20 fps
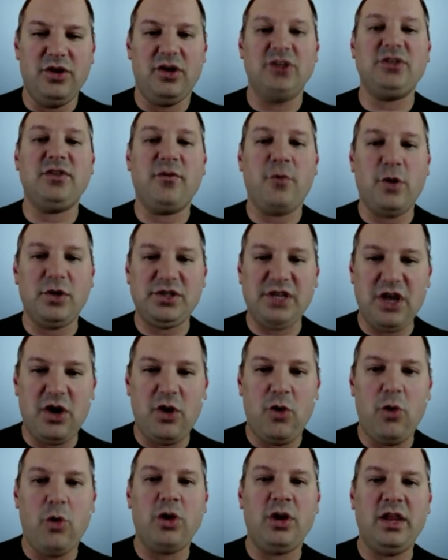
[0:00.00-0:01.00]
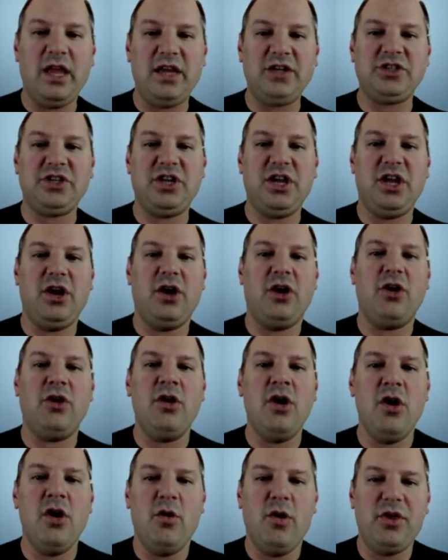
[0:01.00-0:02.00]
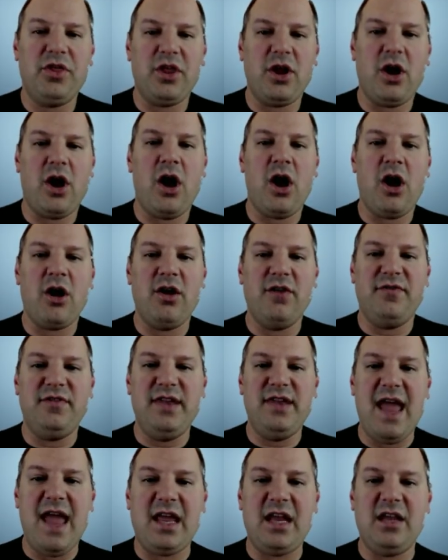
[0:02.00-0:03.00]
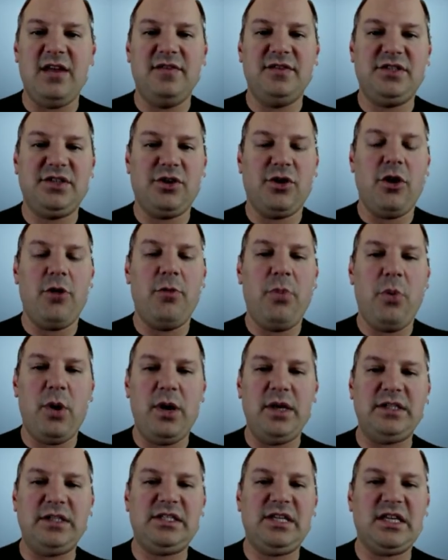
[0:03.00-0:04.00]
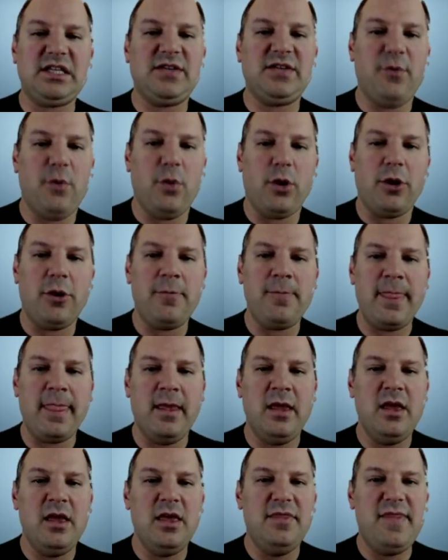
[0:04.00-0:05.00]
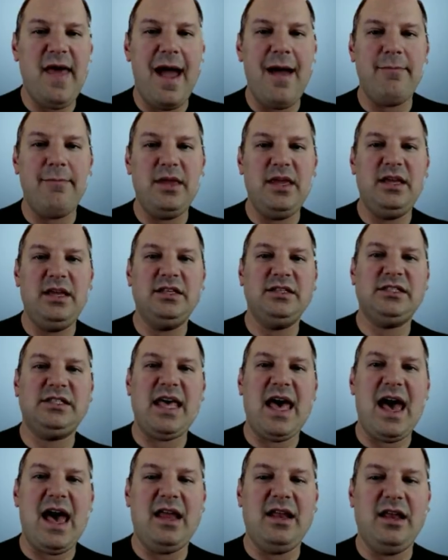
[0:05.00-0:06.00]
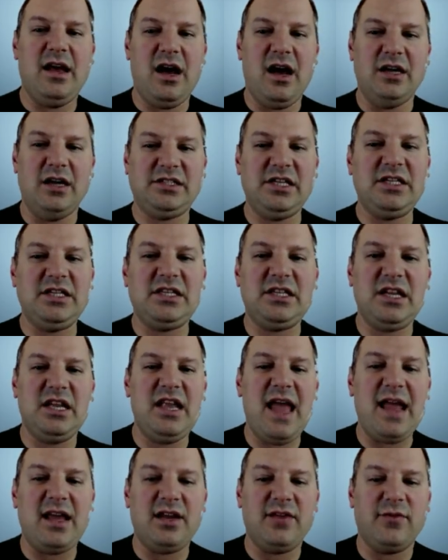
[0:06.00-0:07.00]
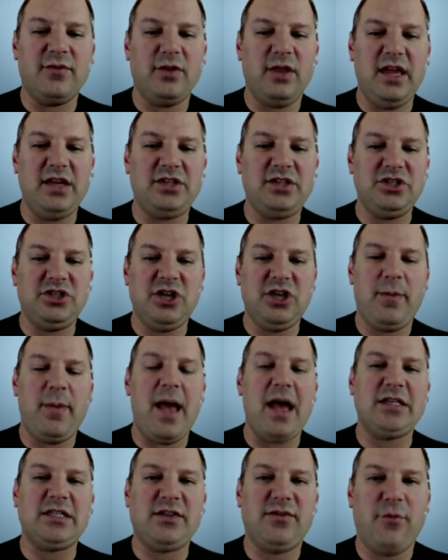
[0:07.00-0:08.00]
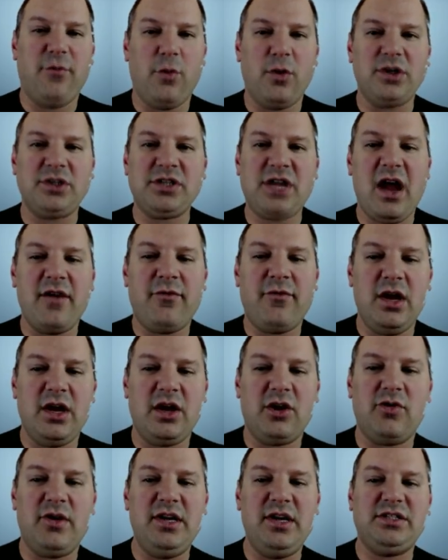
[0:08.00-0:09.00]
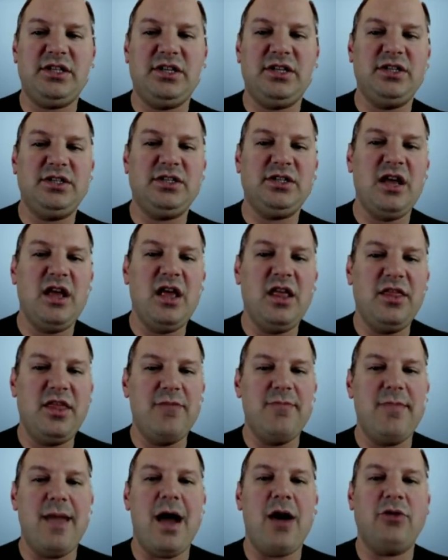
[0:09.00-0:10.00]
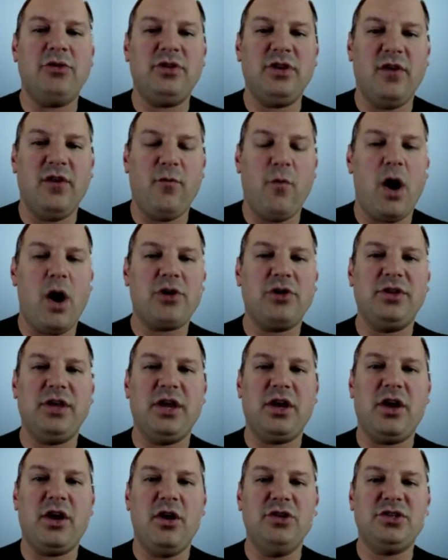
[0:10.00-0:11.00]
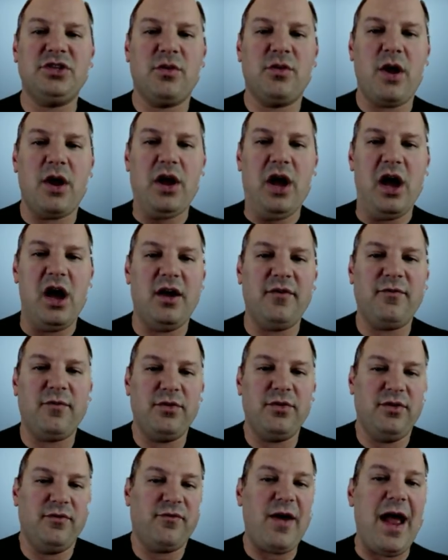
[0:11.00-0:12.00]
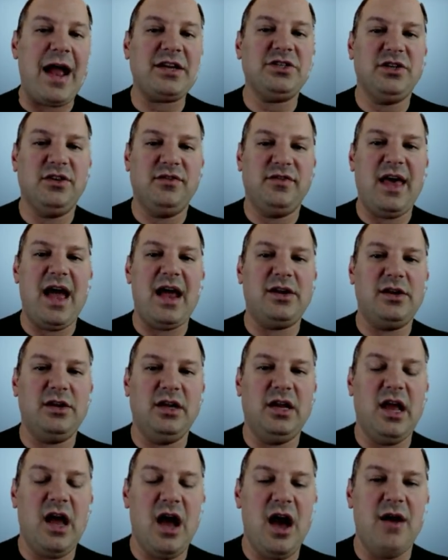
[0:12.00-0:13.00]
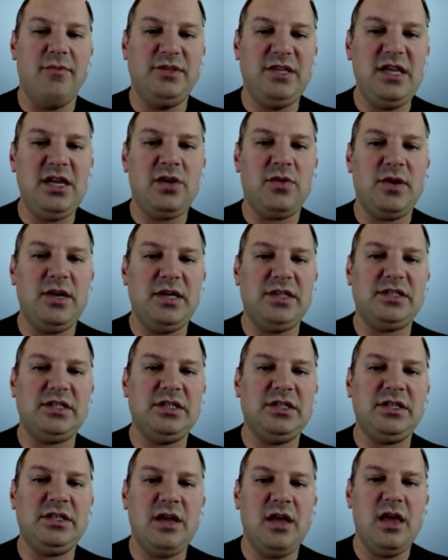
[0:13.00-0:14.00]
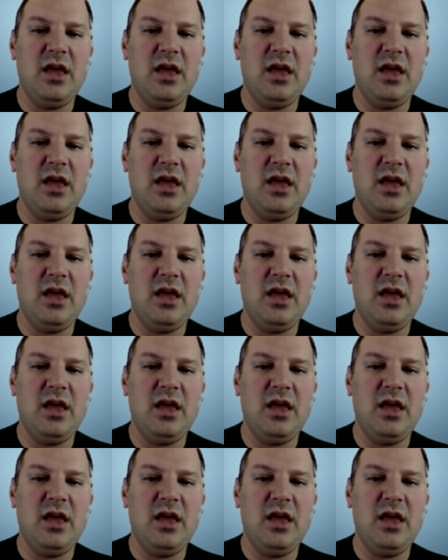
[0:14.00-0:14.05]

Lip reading: of course a correlation here with an R of negative 0.64. That means that since it's a negative relationship, as forest cover increases, the amount of water that goes to runoff, or the fraction of that, decreases.